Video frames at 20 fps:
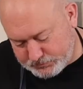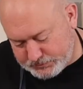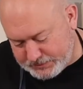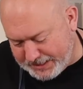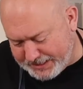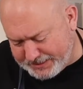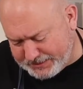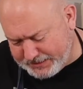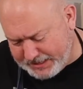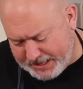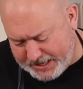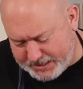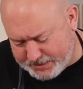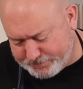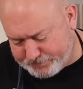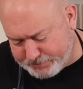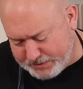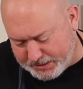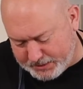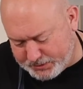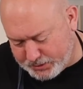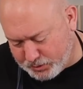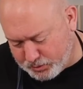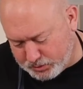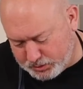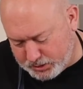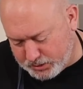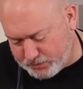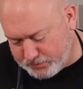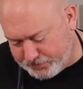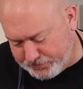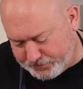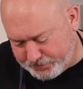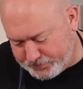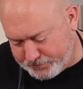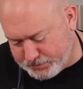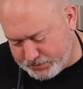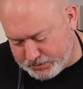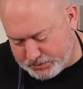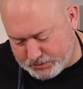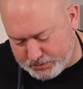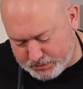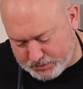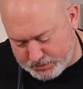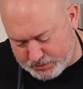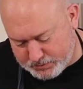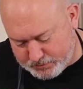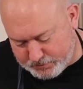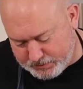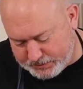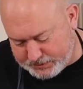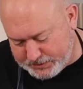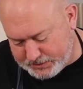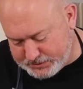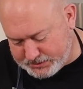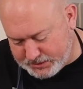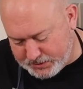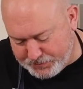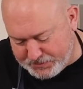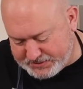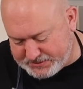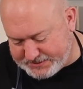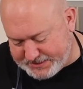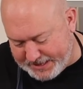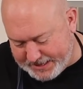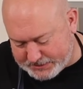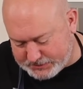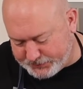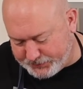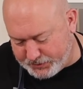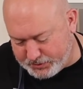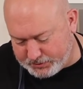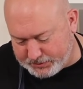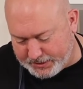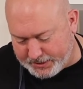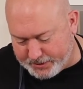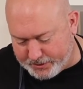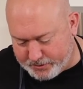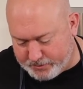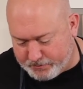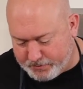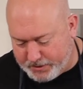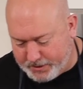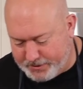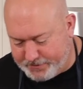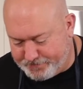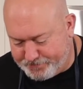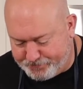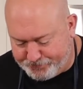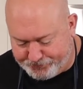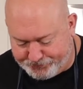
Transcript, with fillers: Not a lot, not the whole loaf, right? These can be snacks for you later, right?